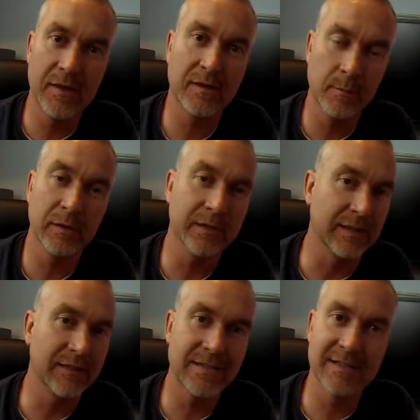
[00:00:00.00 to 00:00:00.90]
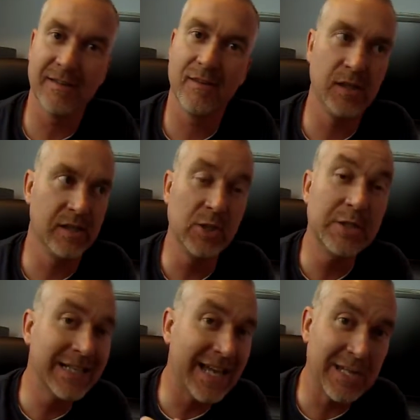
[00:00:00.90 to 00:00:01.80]
this ability, such as the
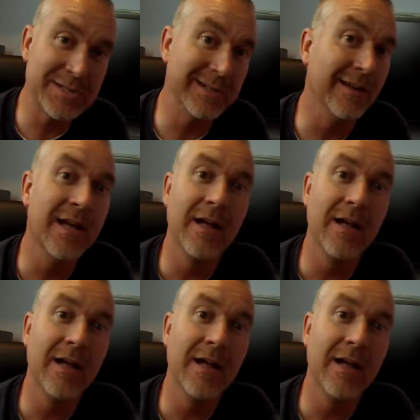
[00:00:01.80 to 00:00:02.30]
Unity engine,